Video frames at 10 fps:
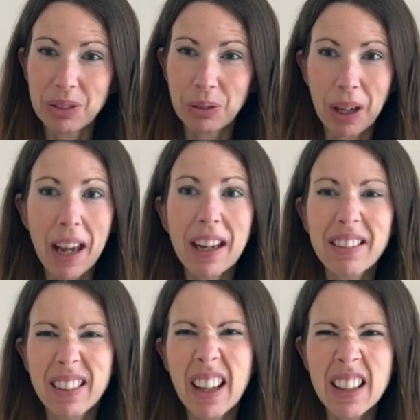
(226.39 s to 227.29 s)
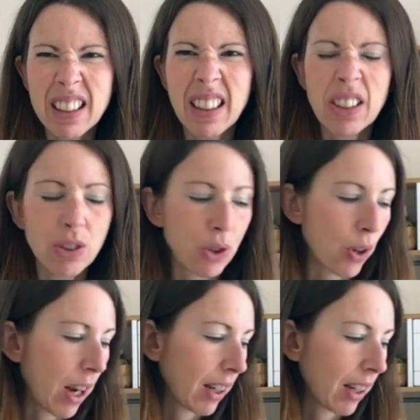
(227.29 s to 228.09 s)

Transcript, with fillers: okay? That's a little trick.